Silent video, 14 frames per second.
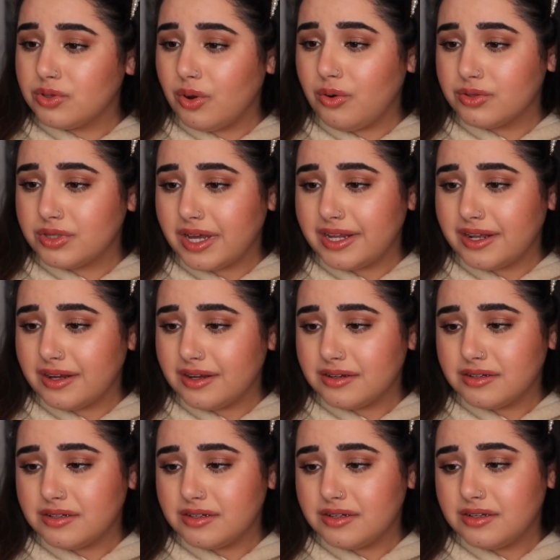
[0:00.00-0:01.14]
All Nighter
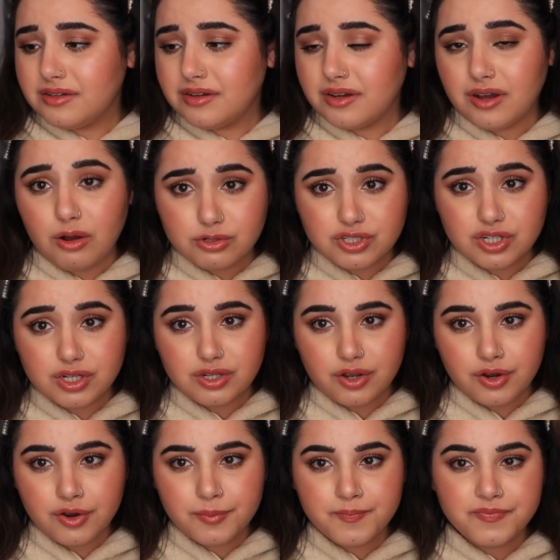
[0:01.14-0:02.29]
Ultra
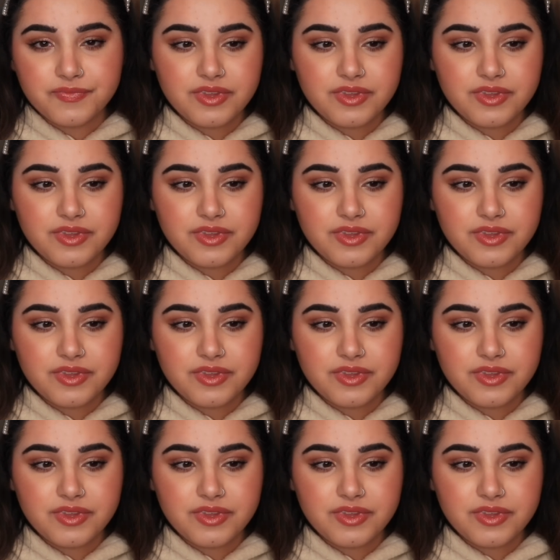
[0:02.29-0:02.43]
Glow.